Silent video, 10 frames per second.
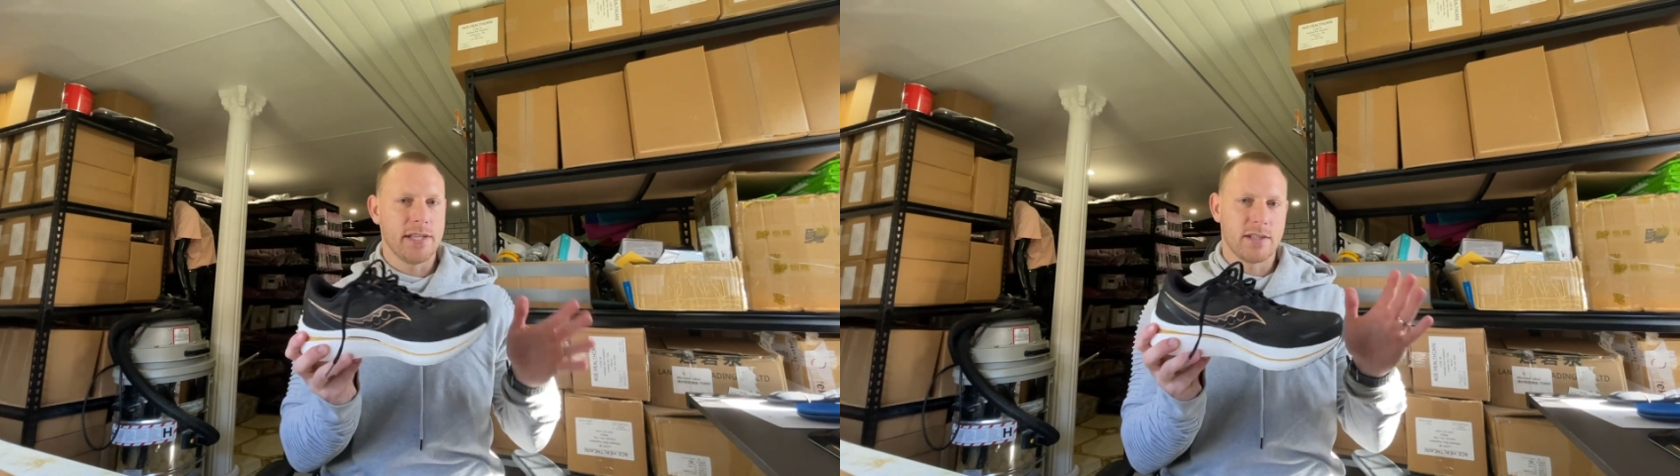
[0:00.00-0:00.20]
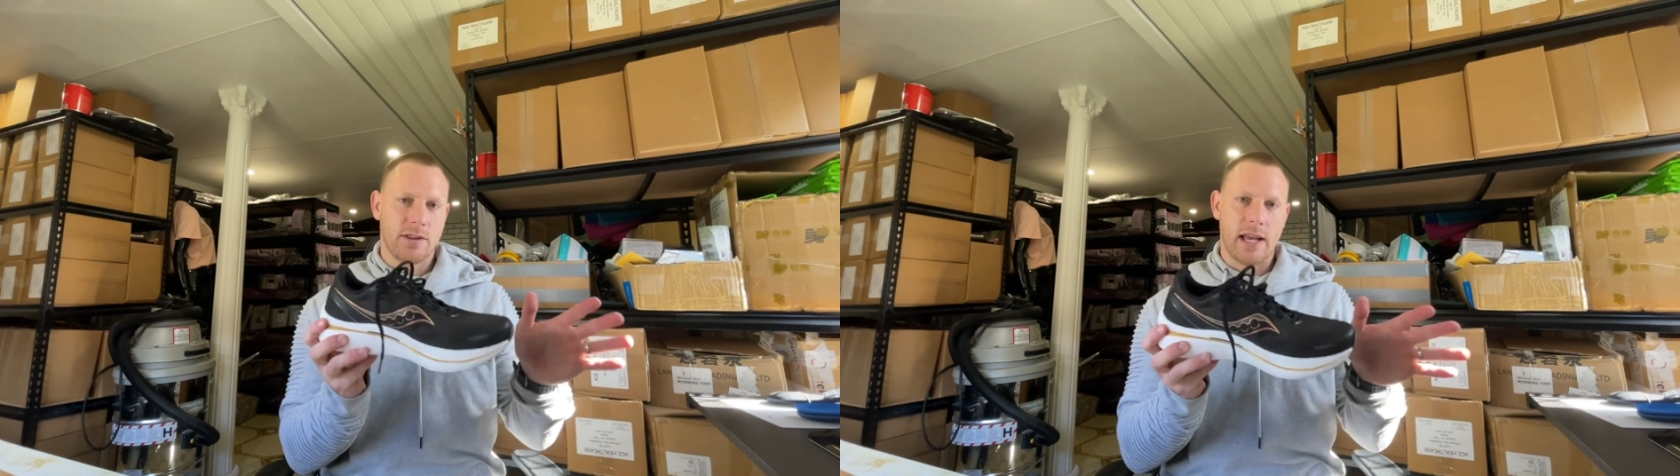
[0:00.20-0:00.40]

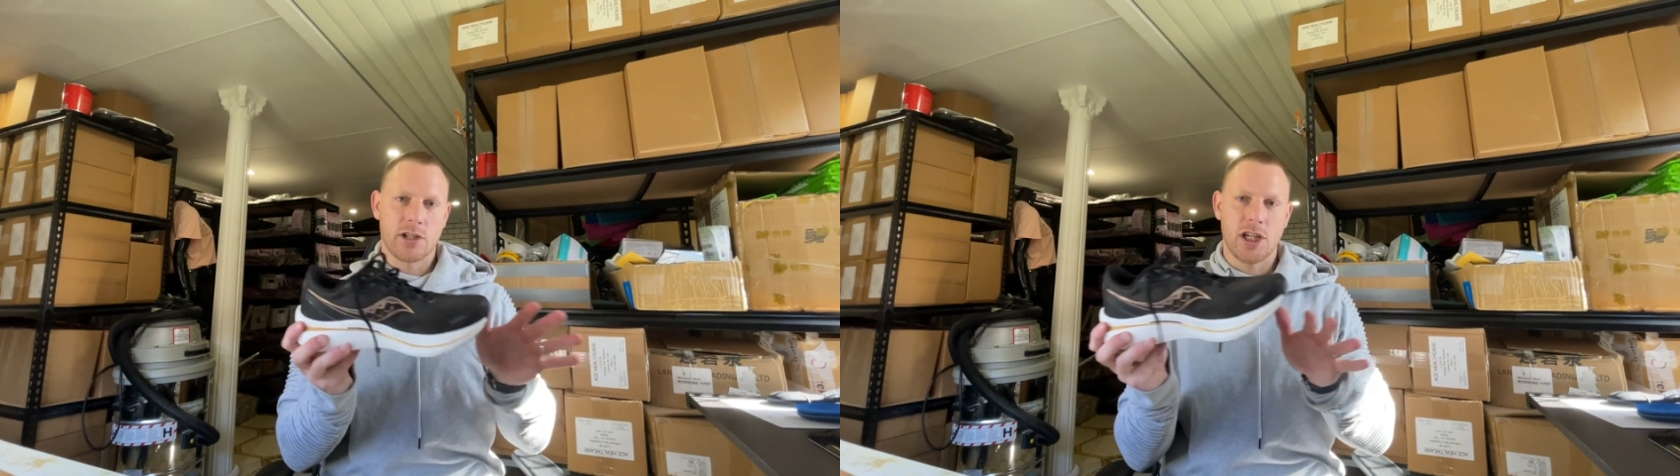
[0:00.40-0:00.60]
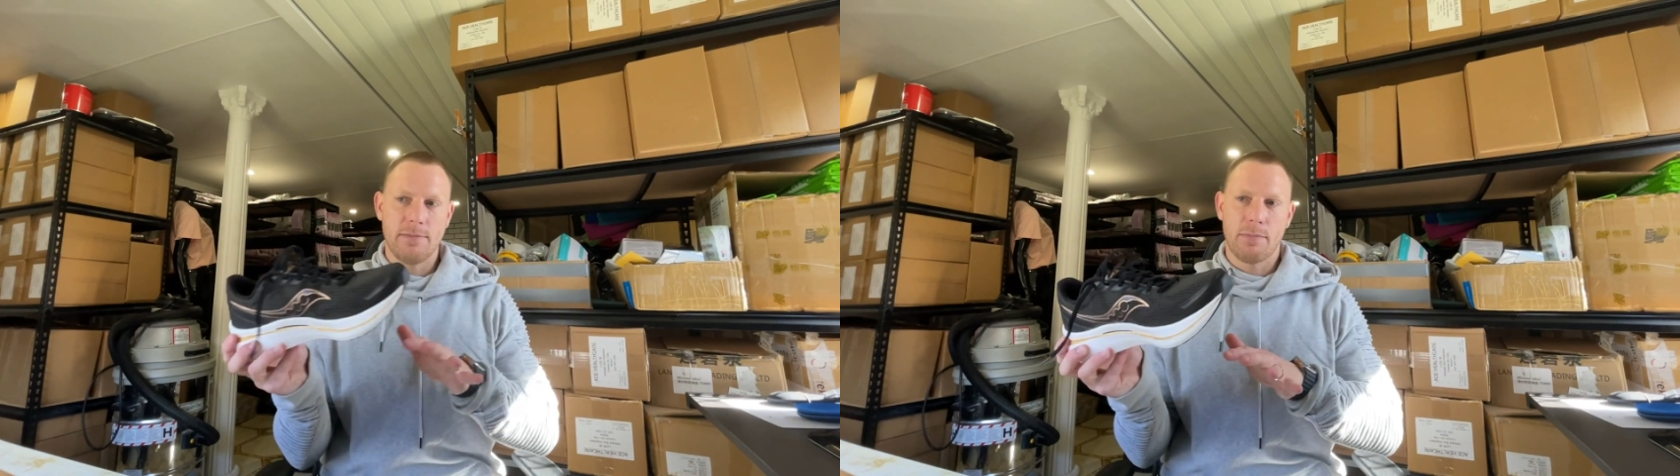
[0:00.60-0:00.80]
it's on that
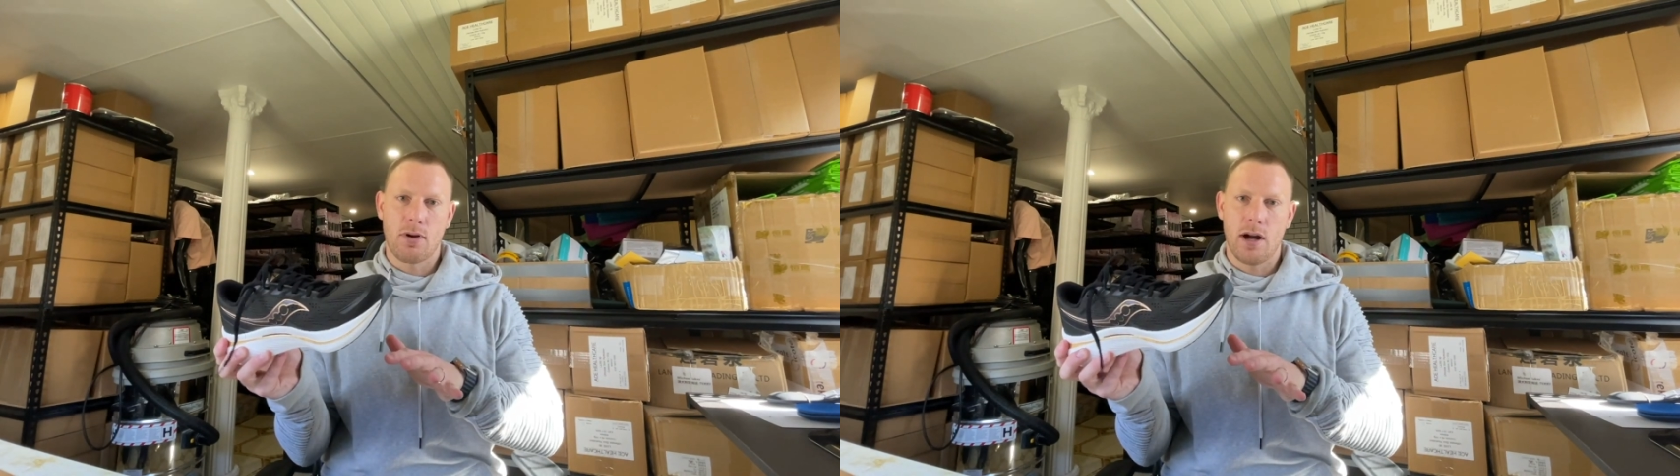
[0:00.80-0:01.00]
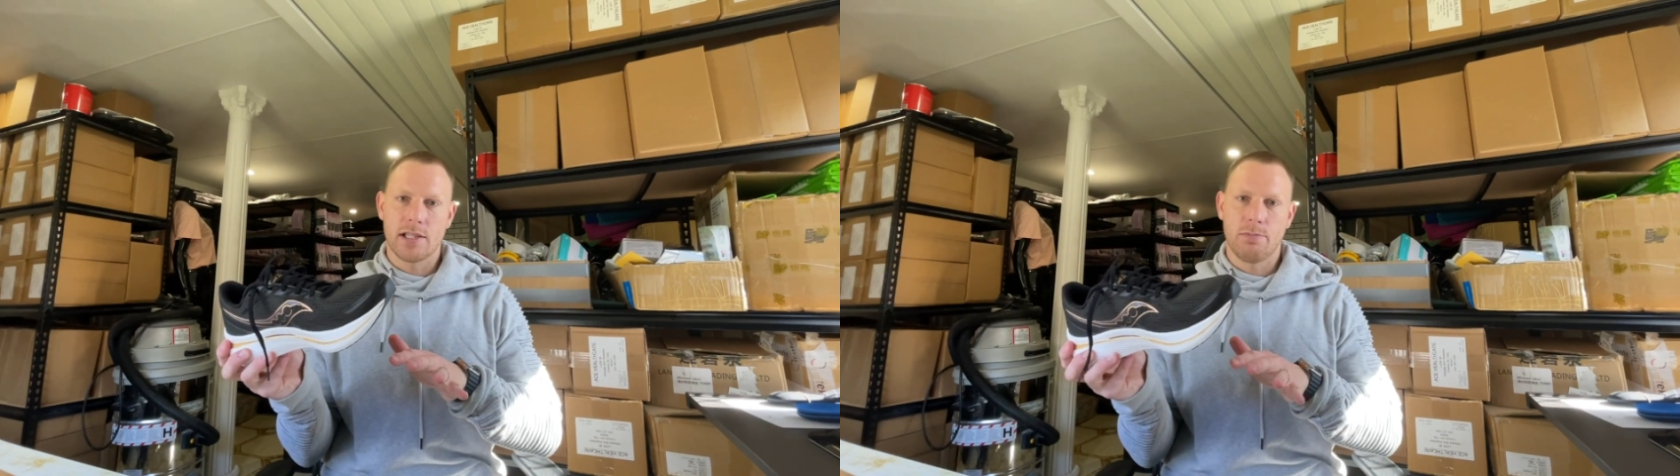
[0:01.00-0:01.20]
cheaper
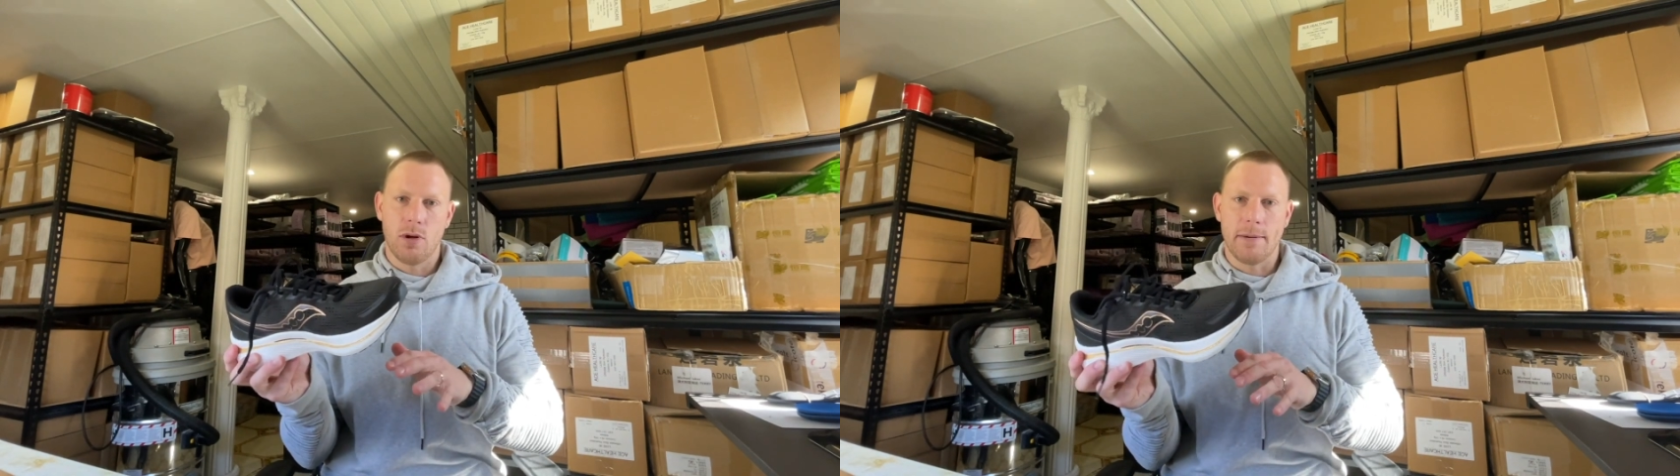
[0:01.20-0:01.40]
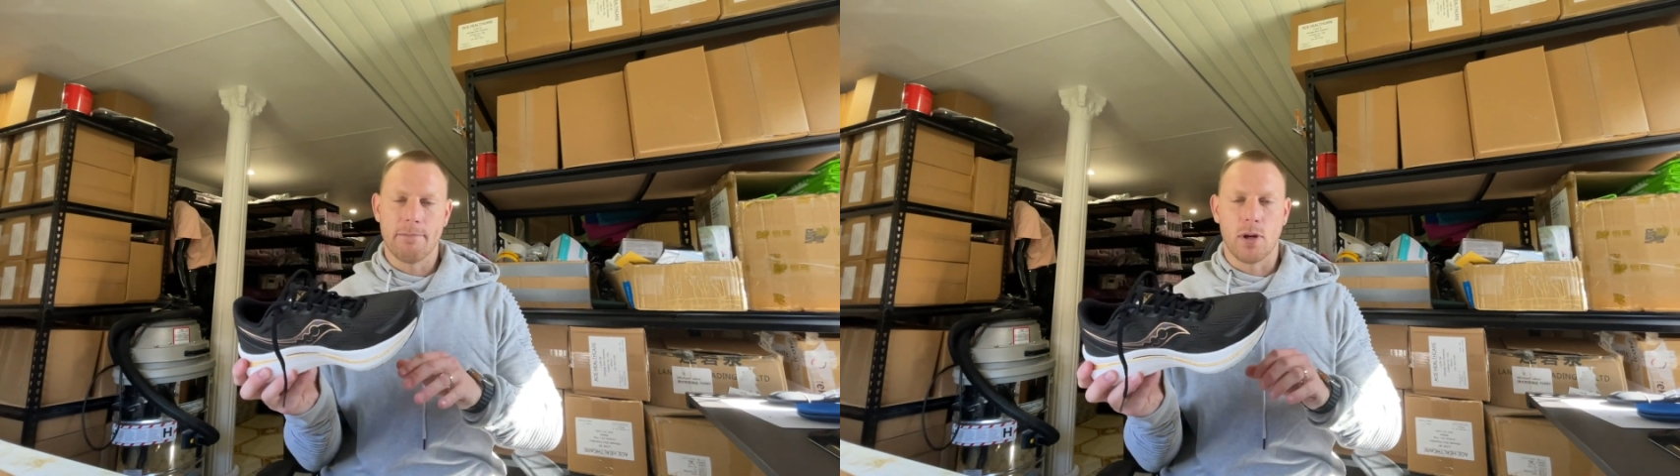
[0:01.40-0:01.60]
price
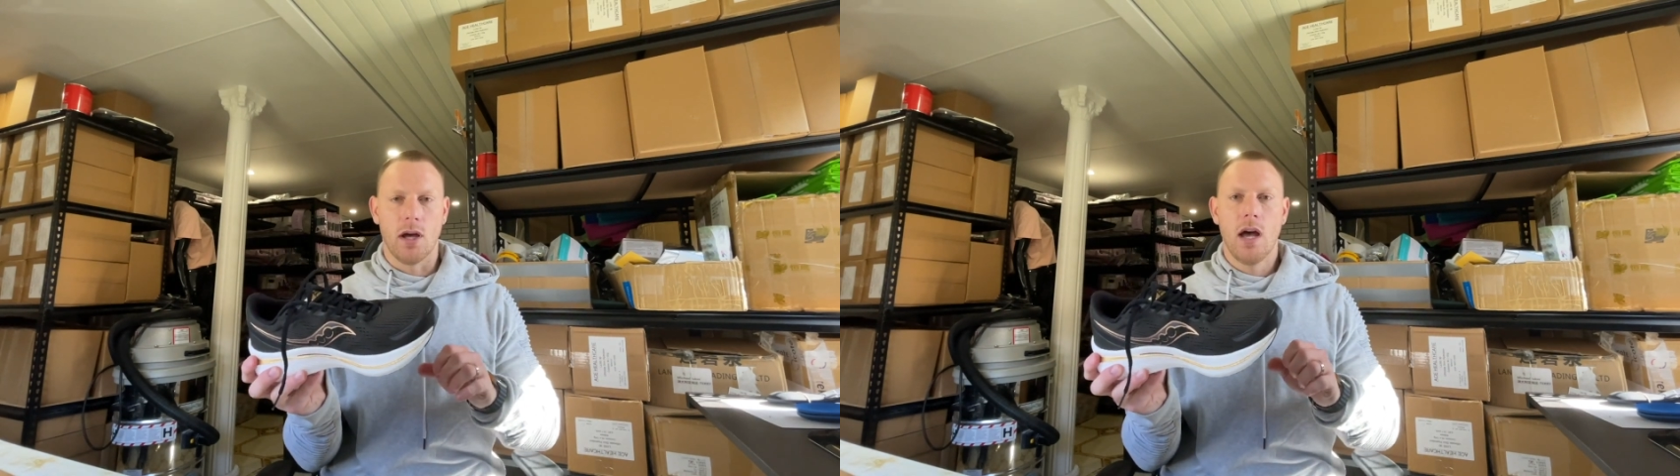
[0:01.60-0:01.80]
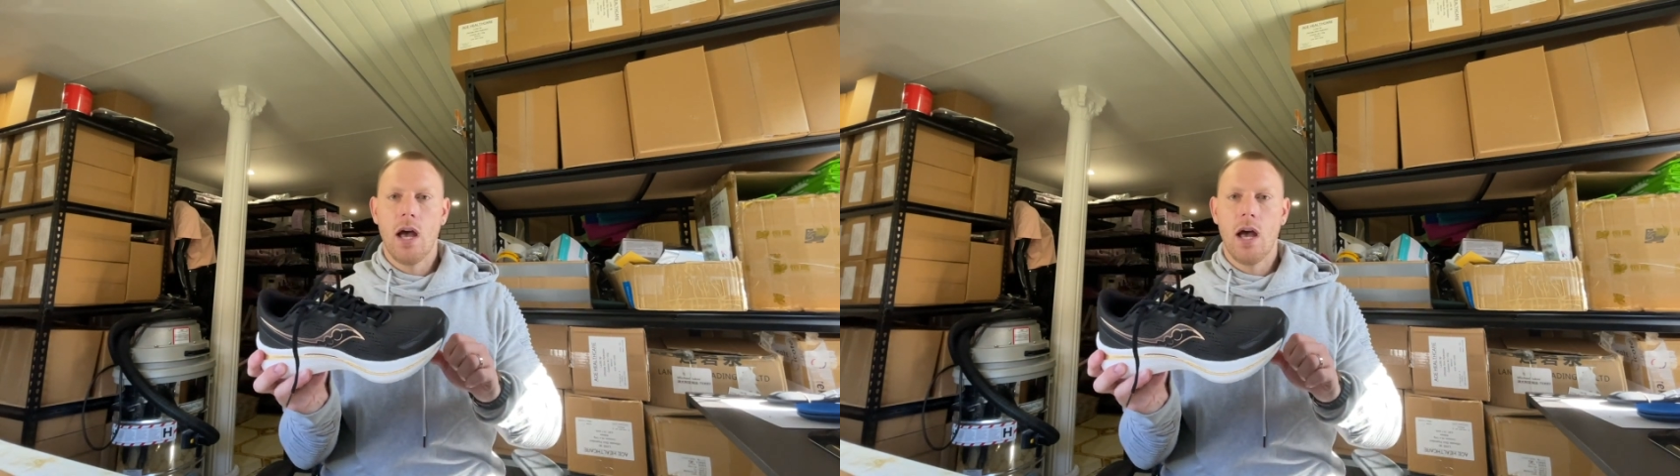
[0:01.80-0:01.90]
point, but